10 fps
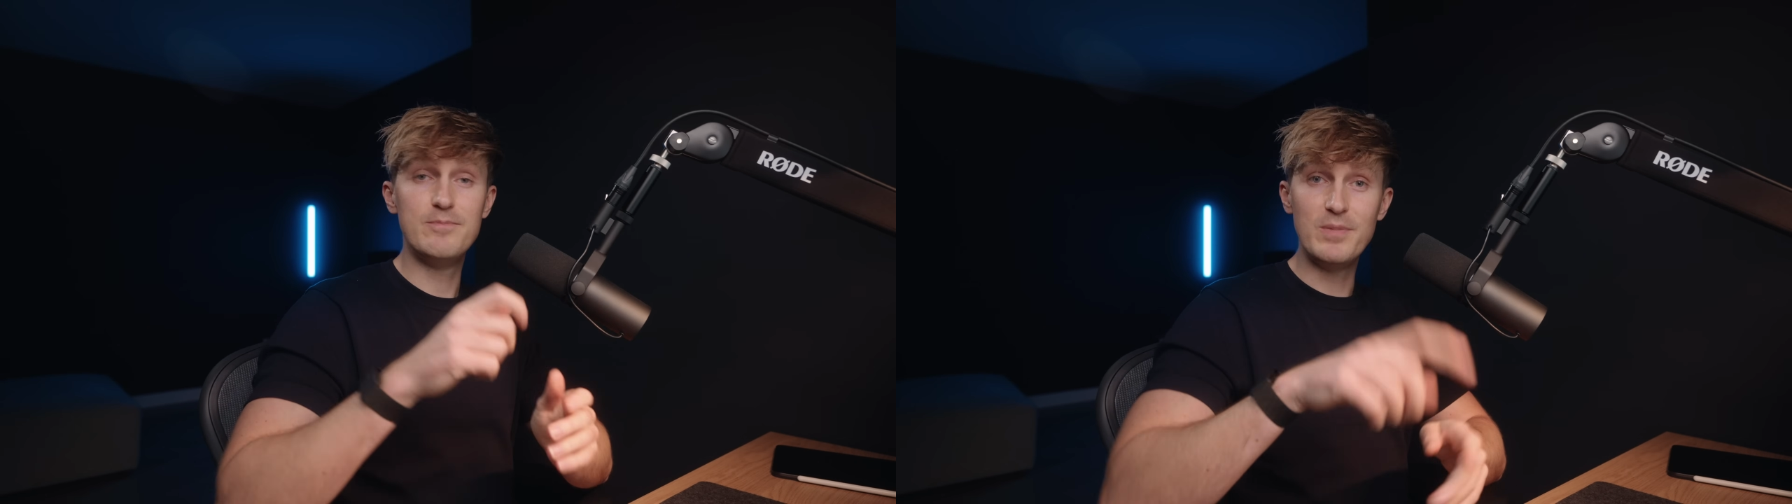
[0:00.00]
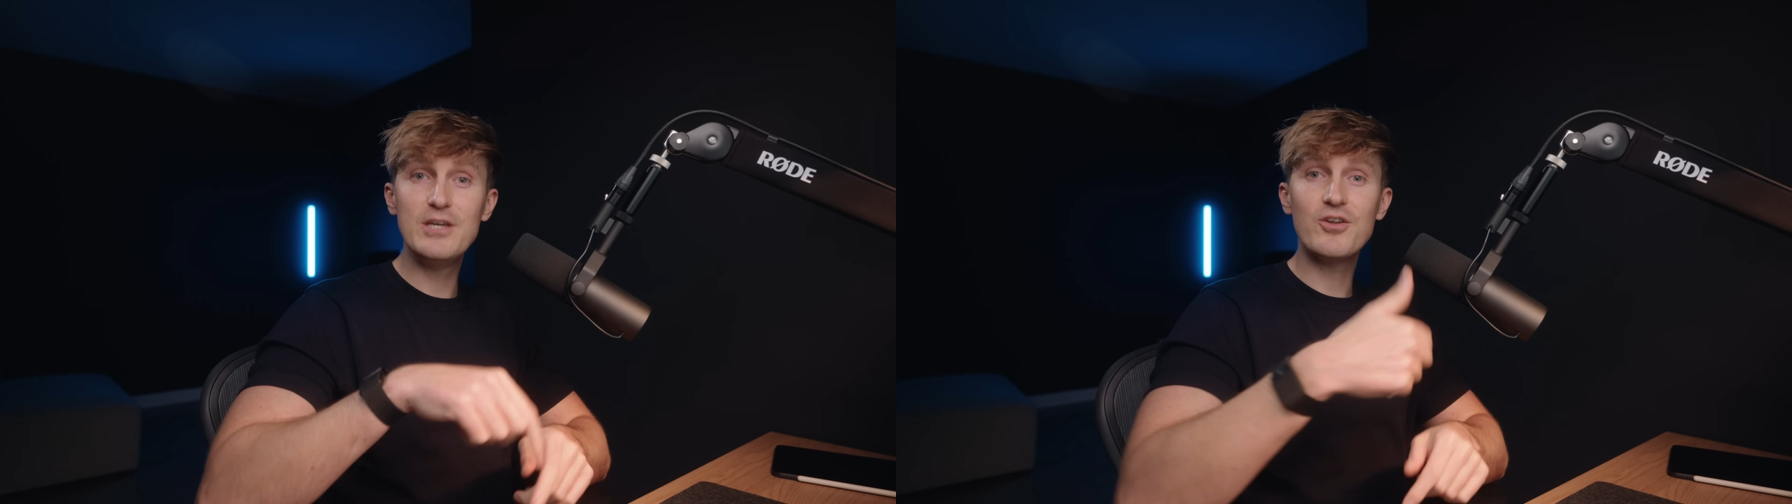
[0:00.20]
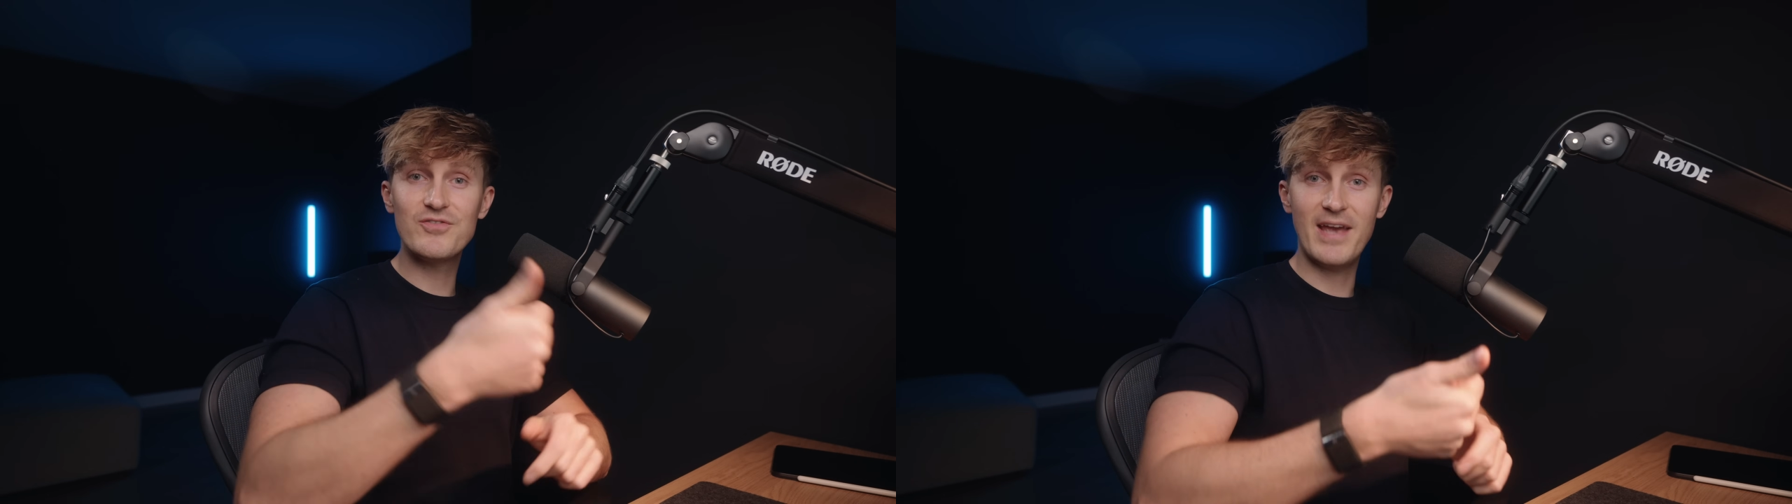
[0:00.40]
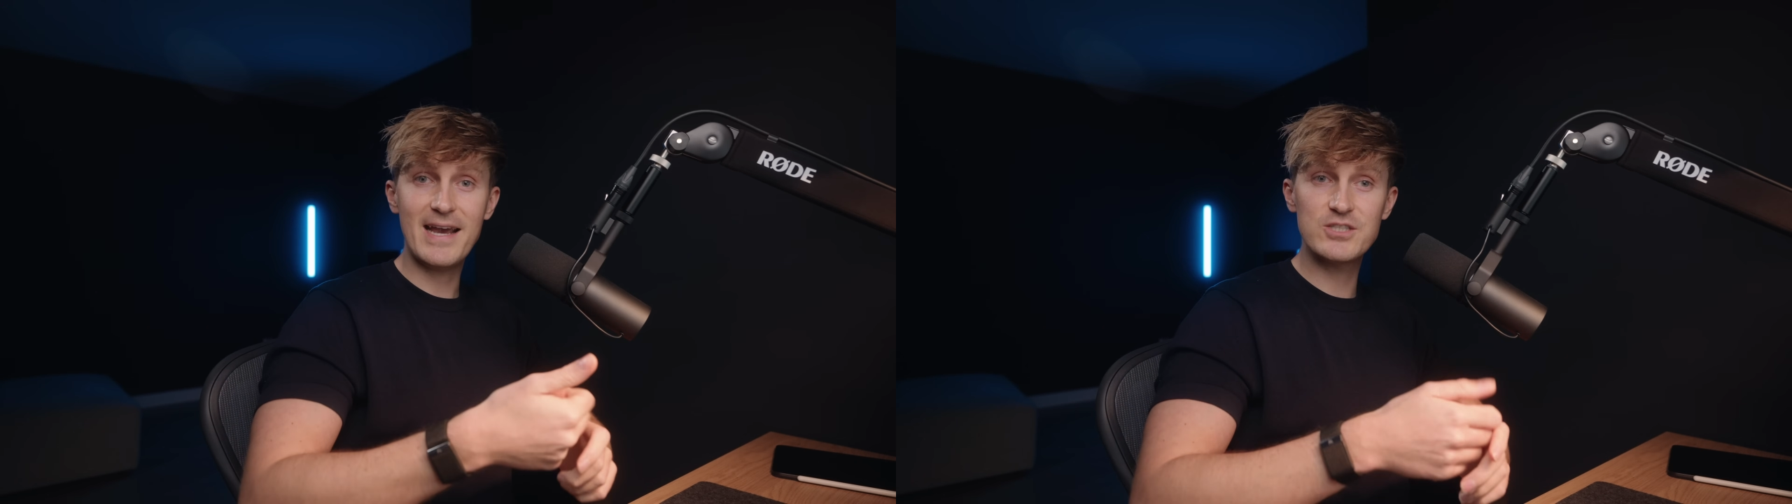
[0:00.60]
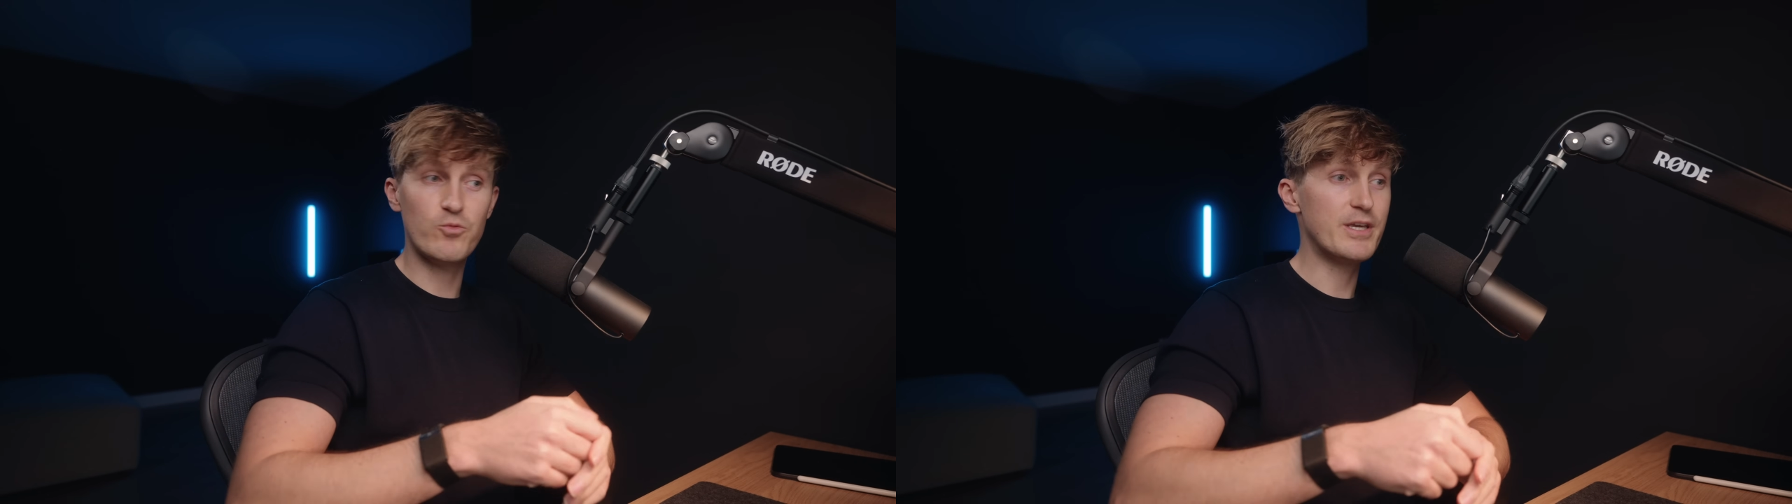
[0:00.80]
beyond
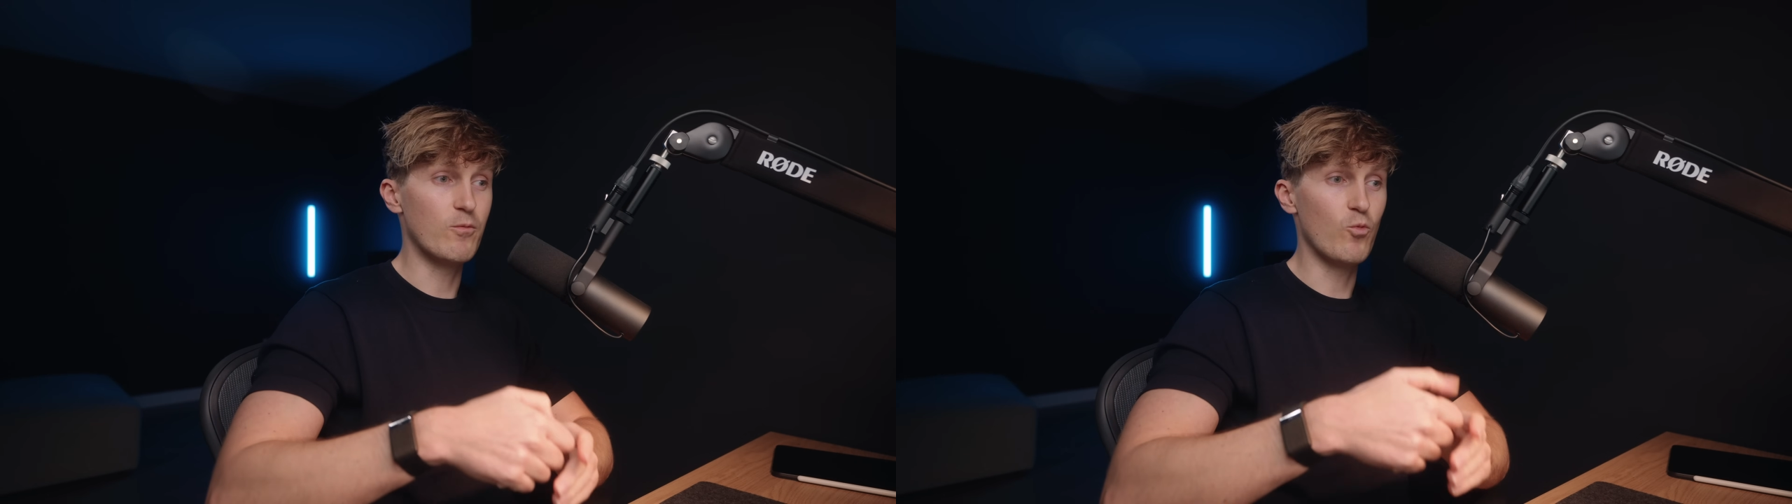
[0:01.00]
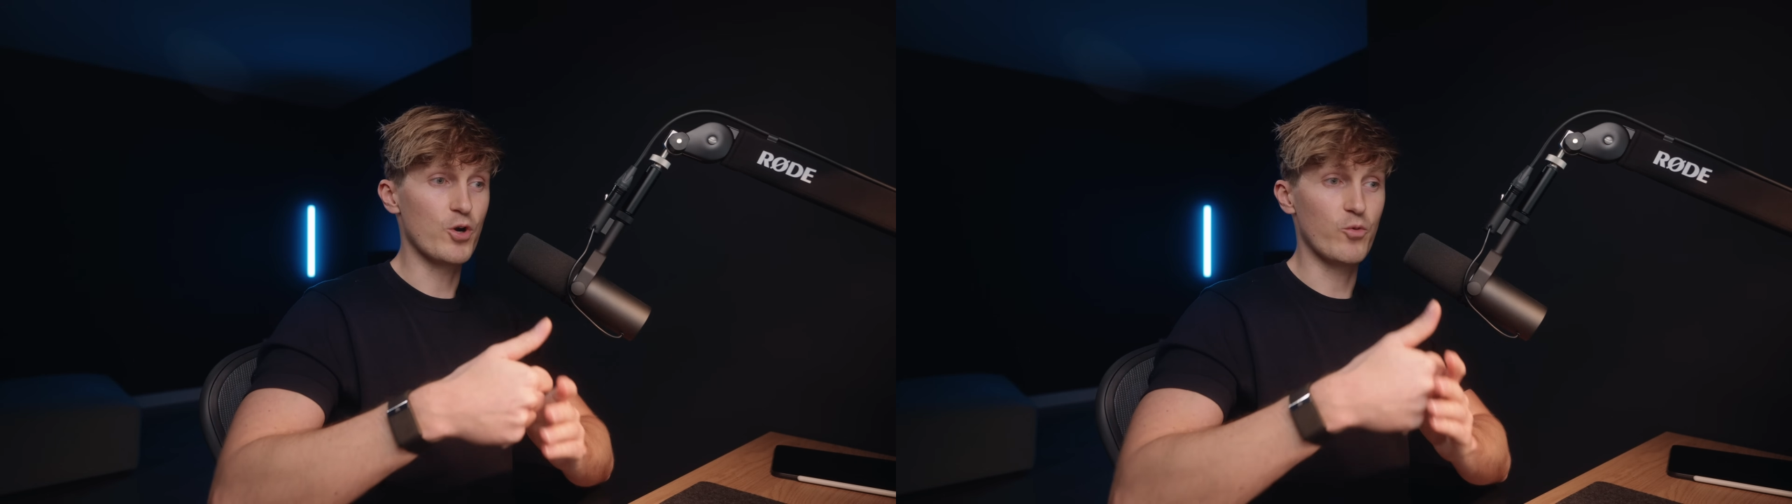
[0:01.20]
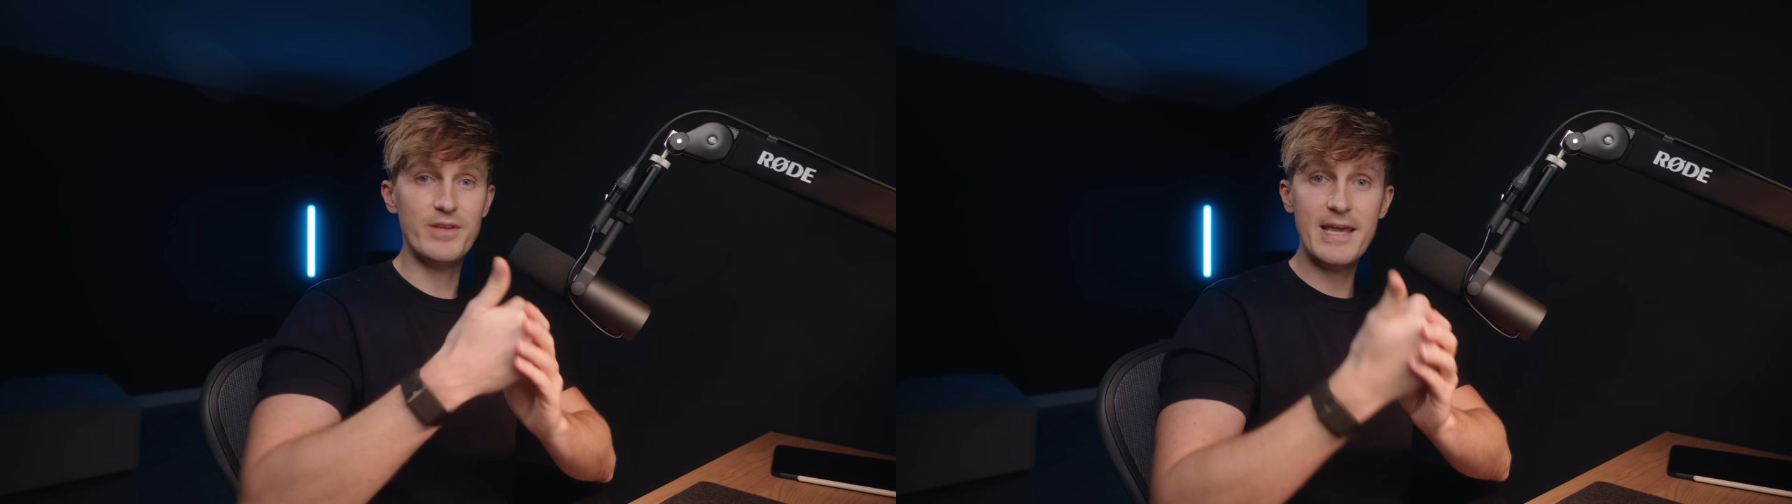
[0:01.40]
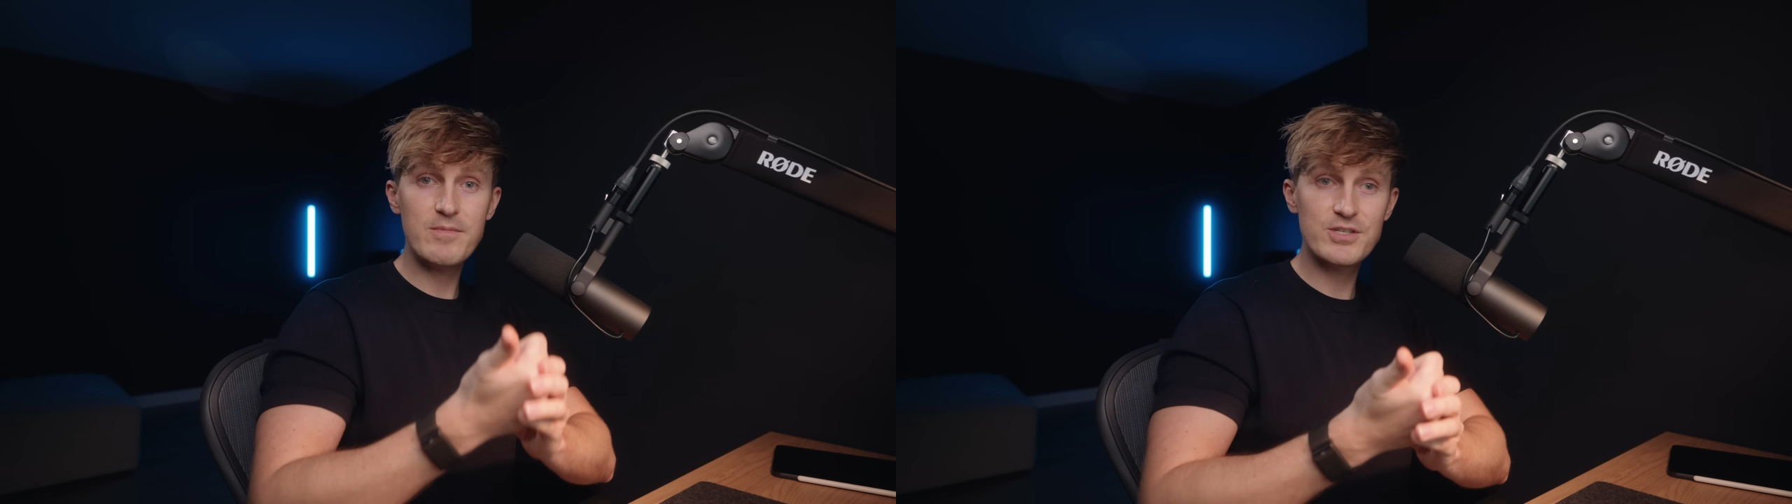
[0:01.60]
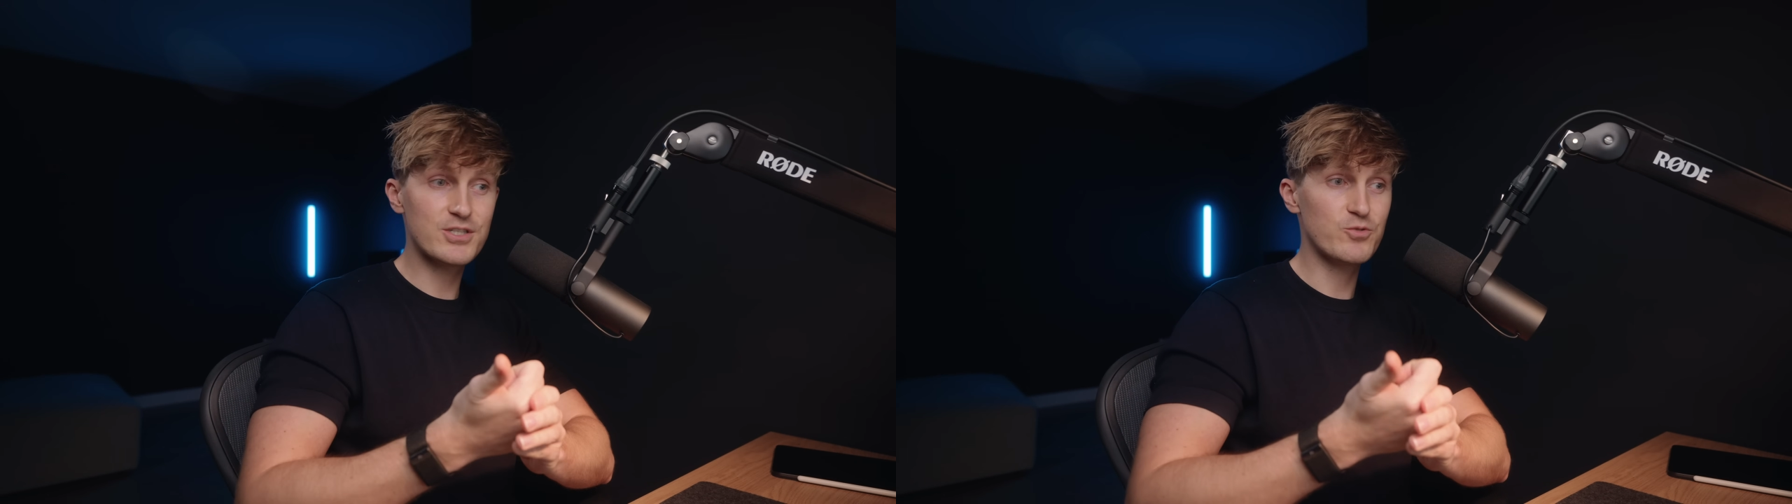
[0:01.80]
text. We can work with
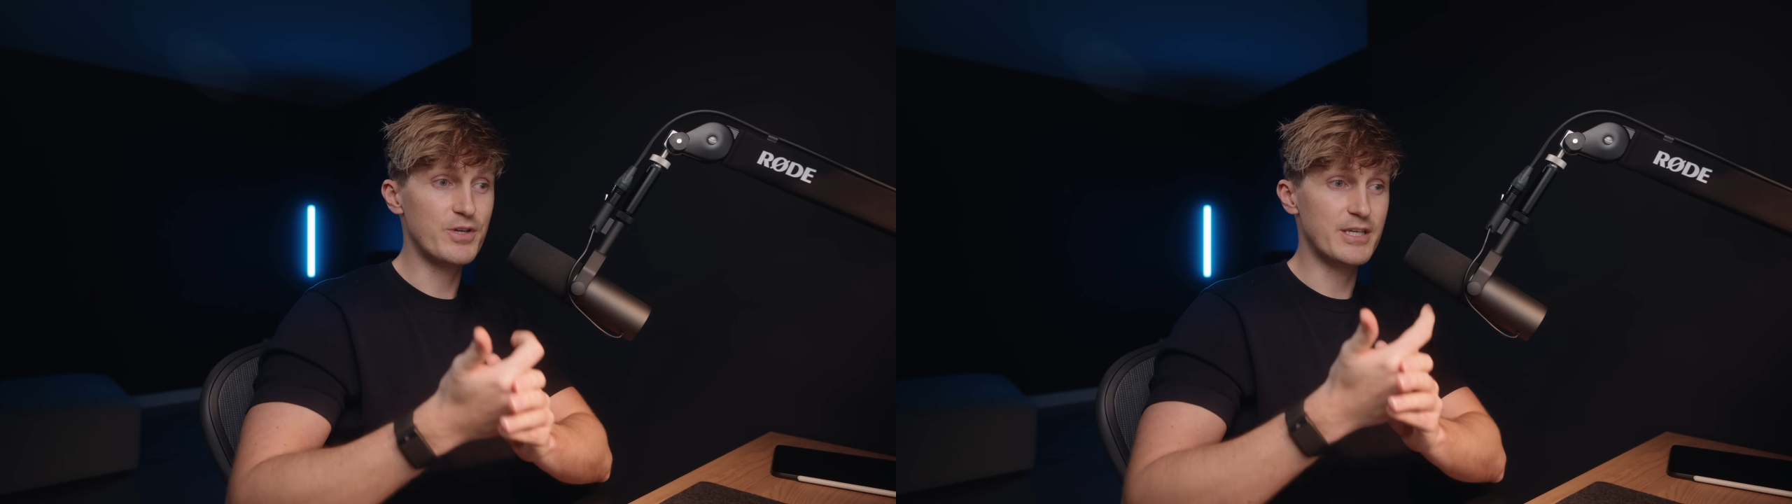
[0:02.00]
images.